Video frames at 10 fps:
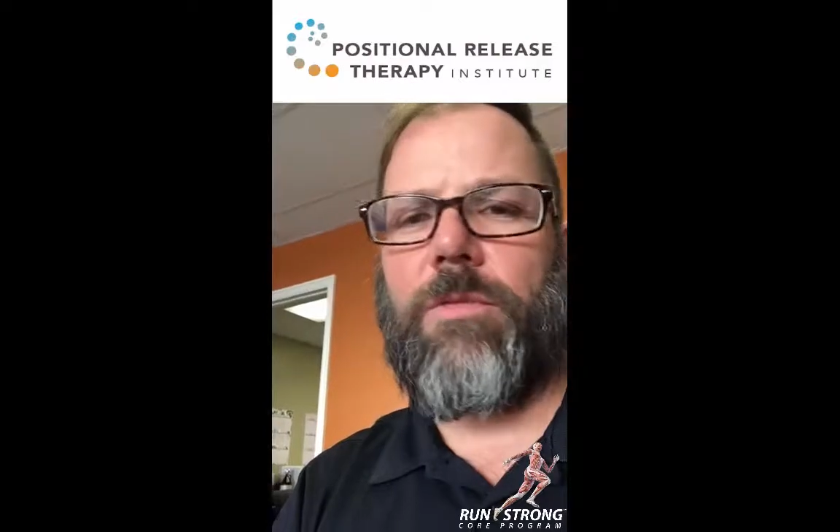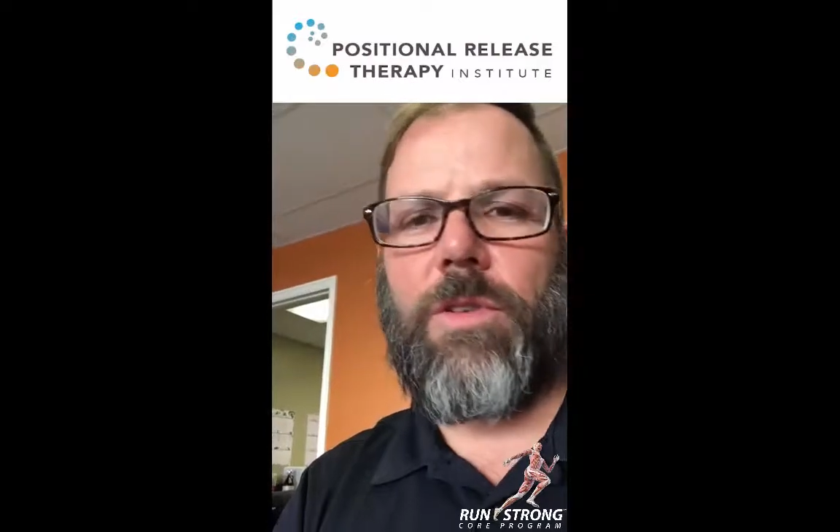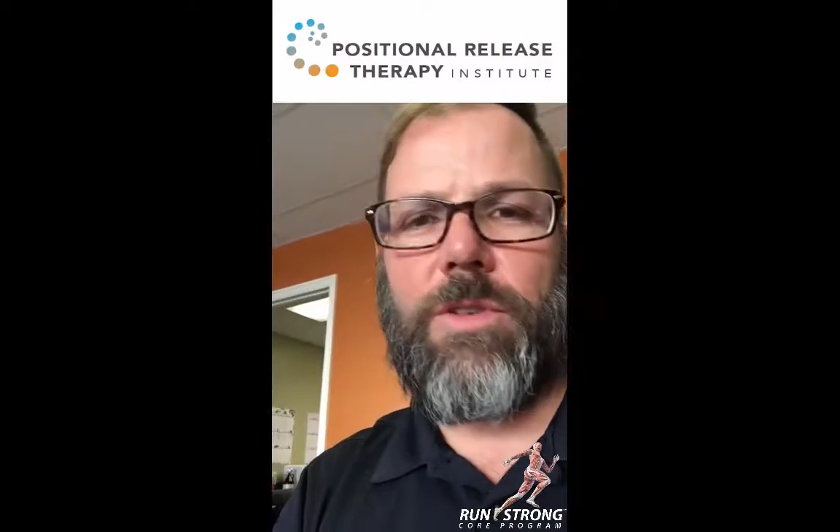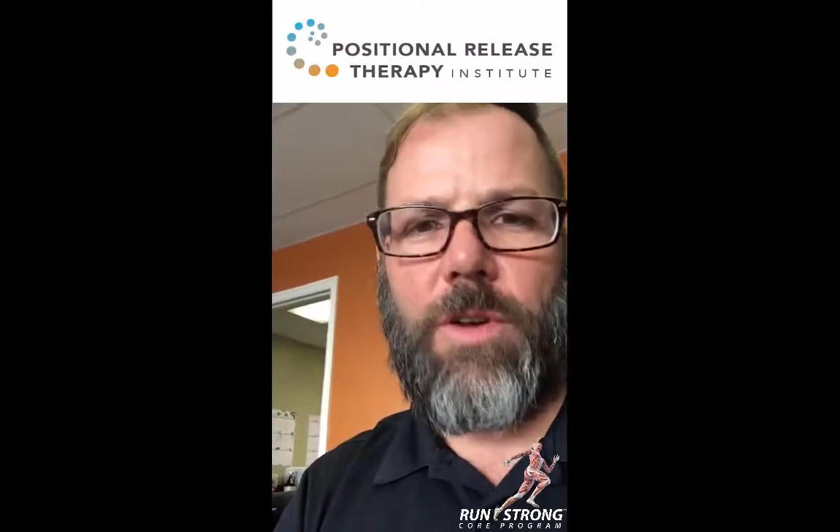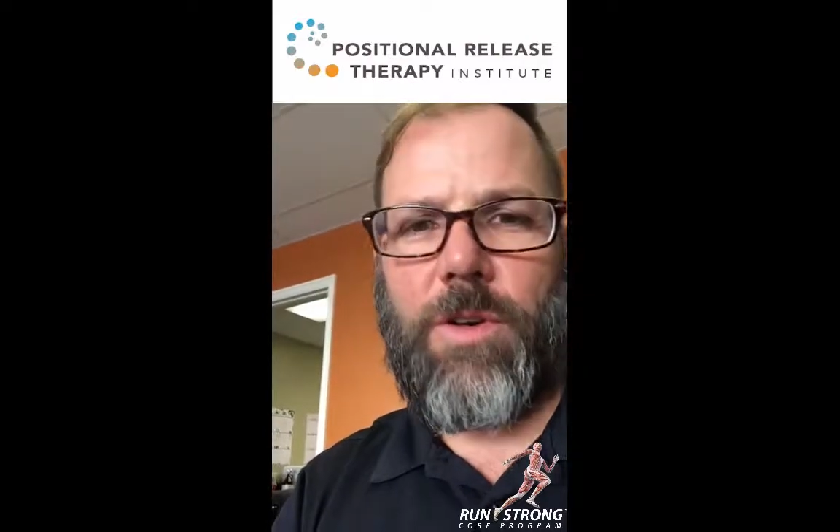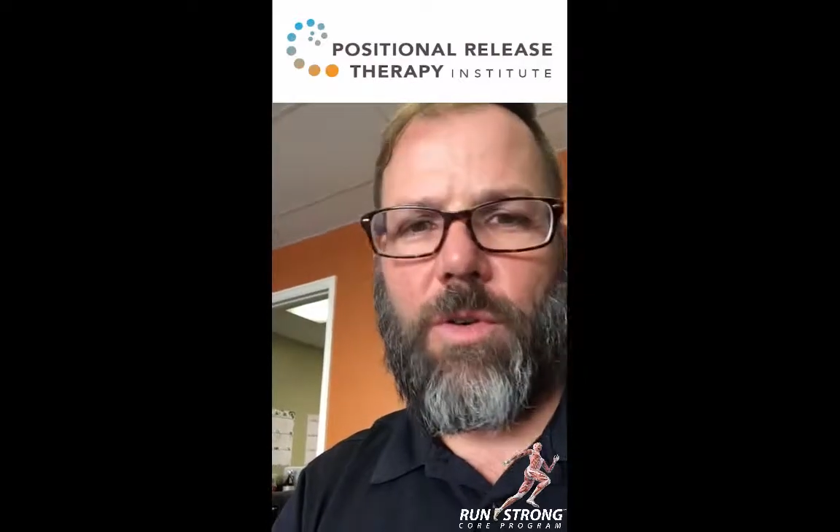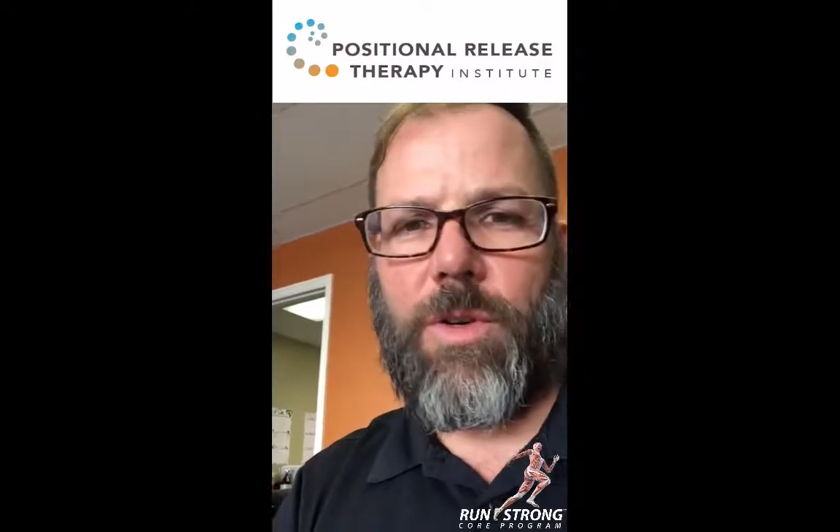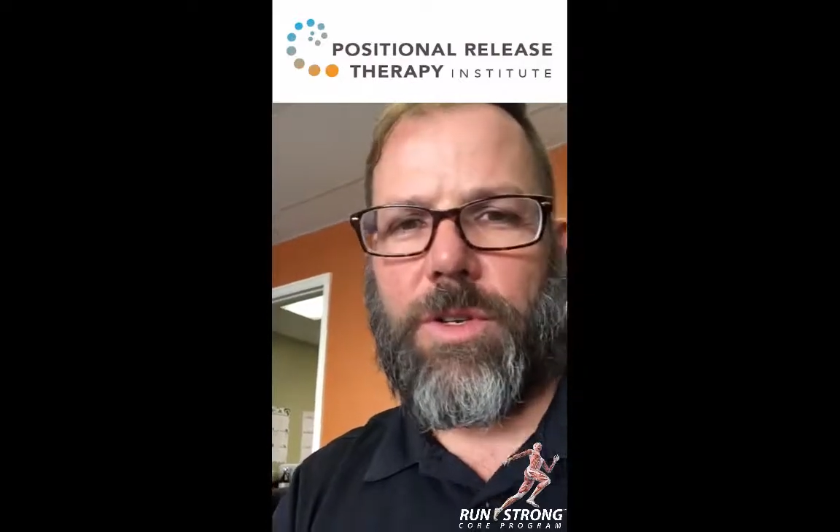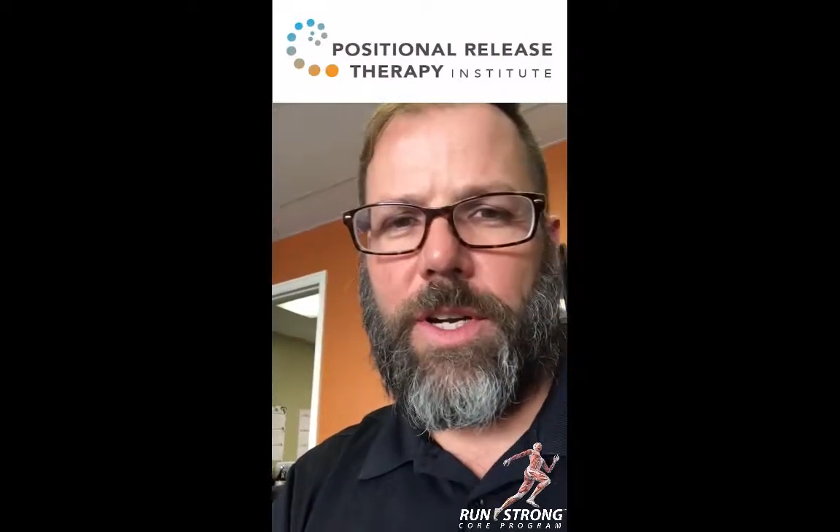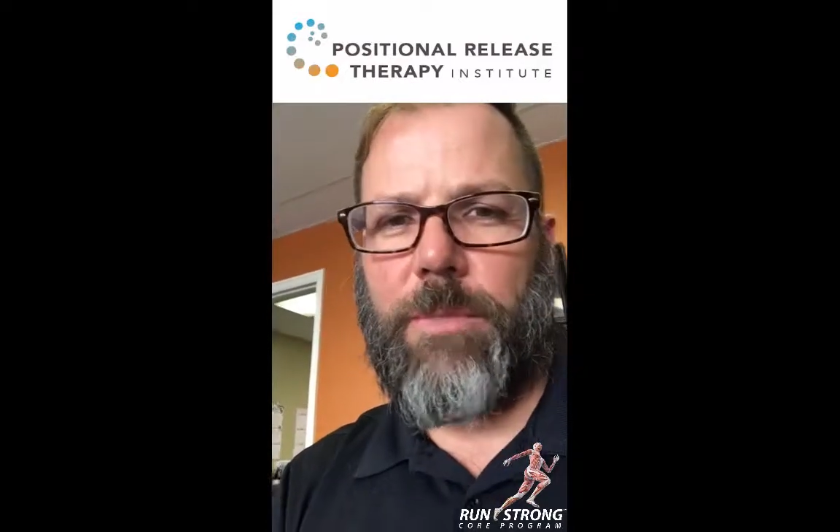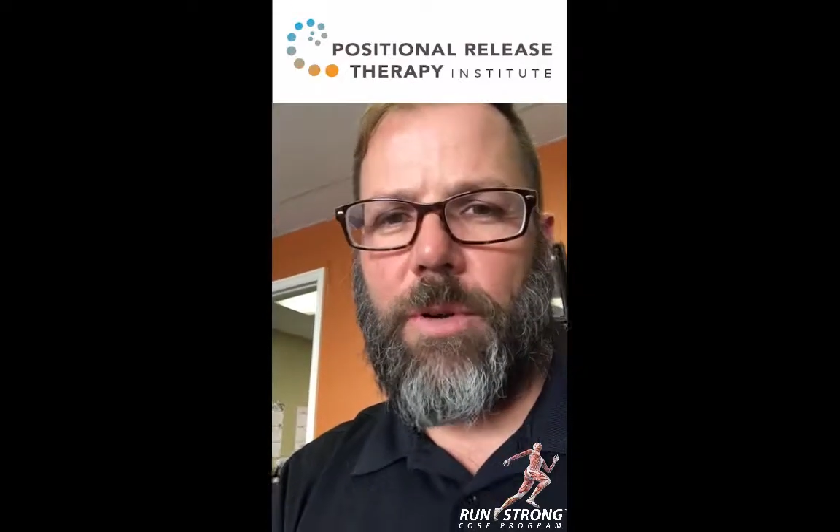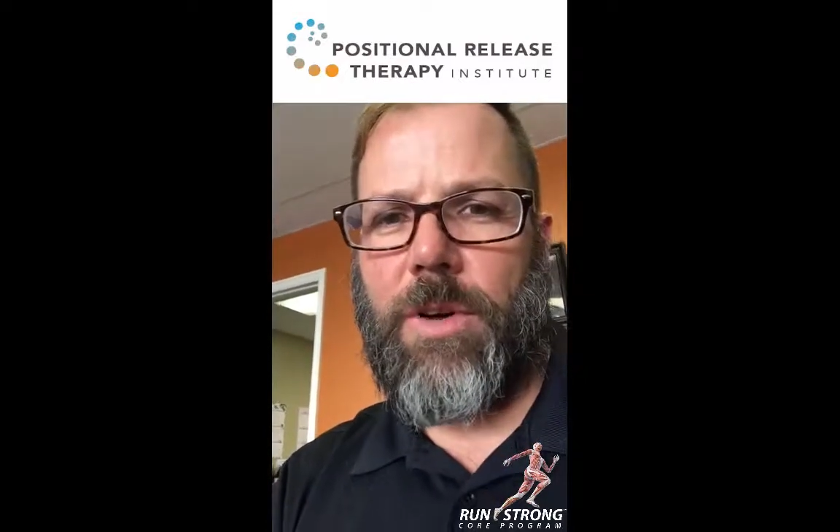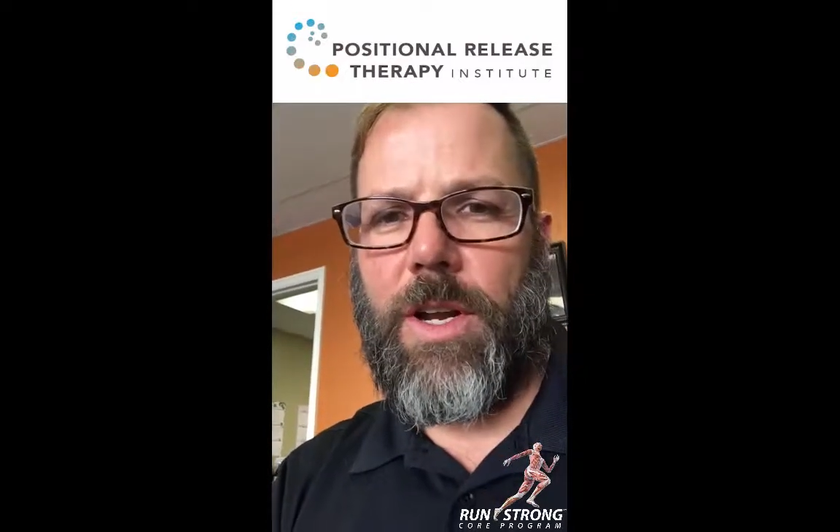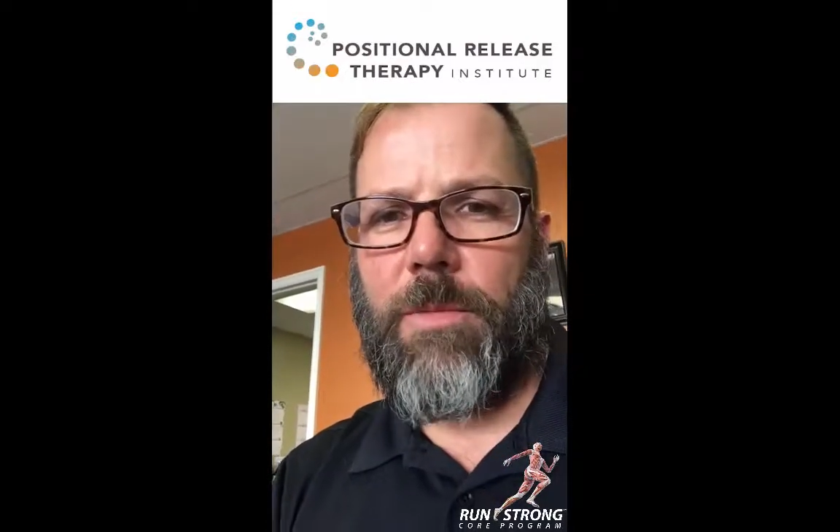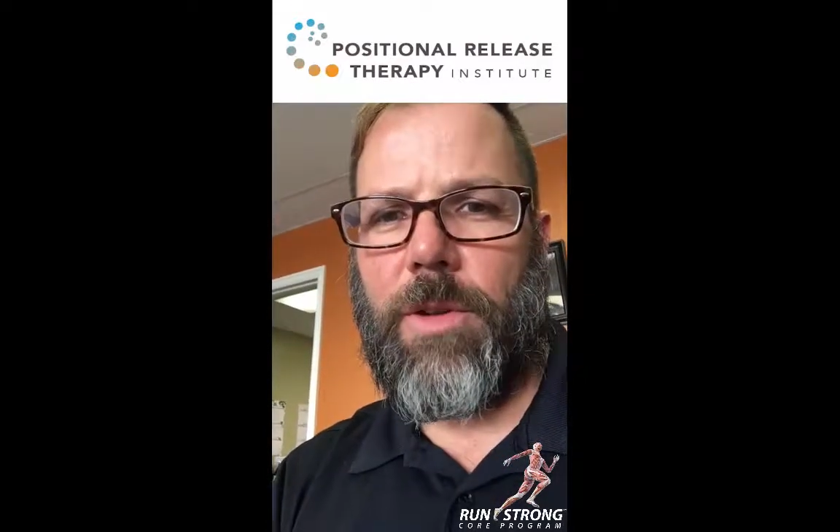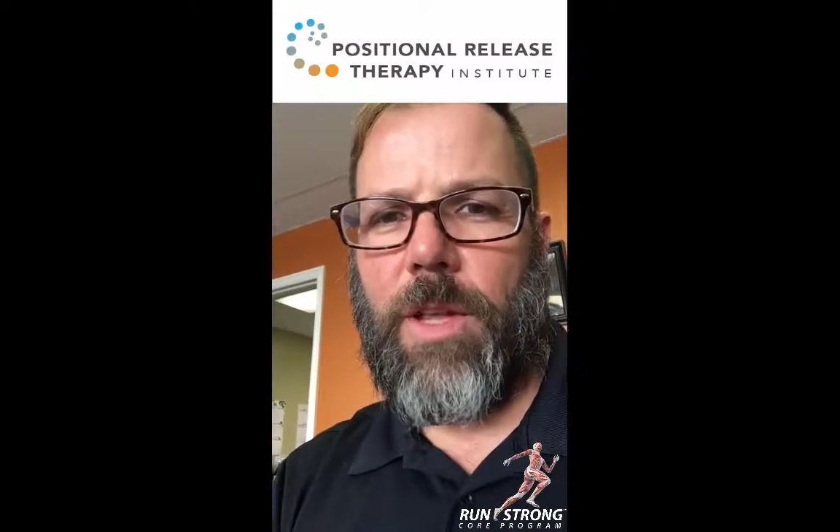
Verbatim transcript: Run Strong Core Training Program,